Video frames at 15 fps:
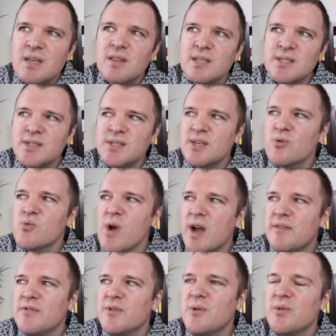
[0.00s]
This is a
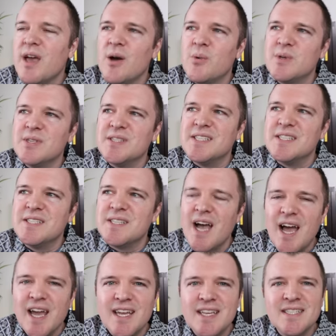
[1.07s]
rifle that was
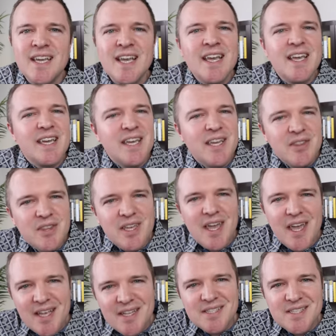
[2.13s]
designed in the
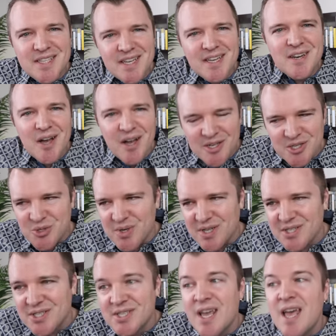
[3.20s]

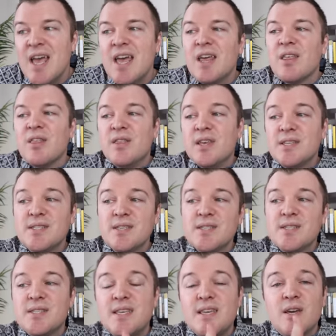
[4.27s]
1800s. This
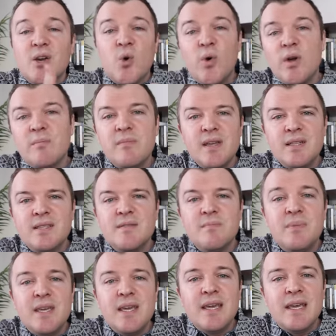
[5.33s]
is the equipment
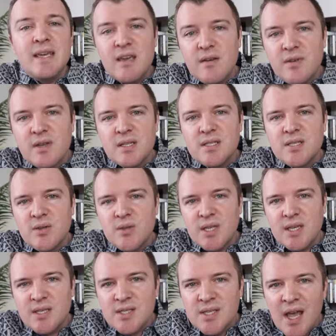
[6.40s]
being given to
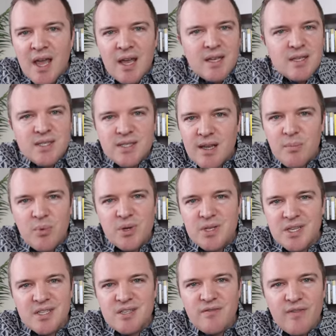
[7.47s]
these
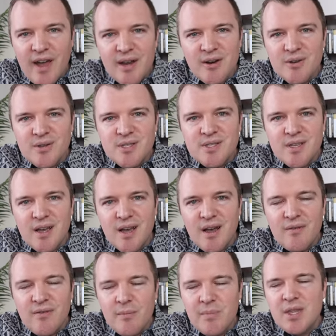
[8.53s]
separatist fighters
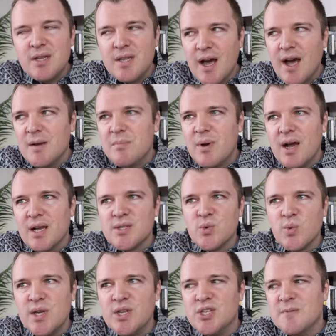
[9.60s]
uh, from the
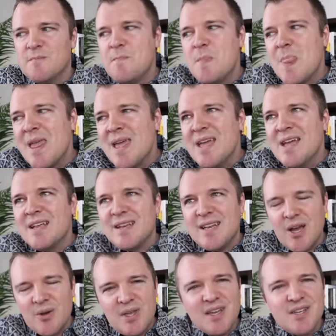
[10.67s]
Donbass region.
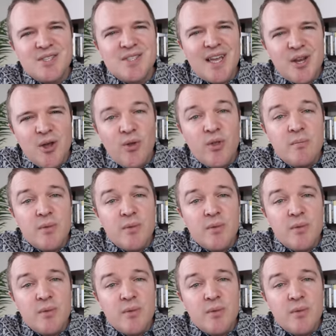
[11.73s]
Now, yes, I know the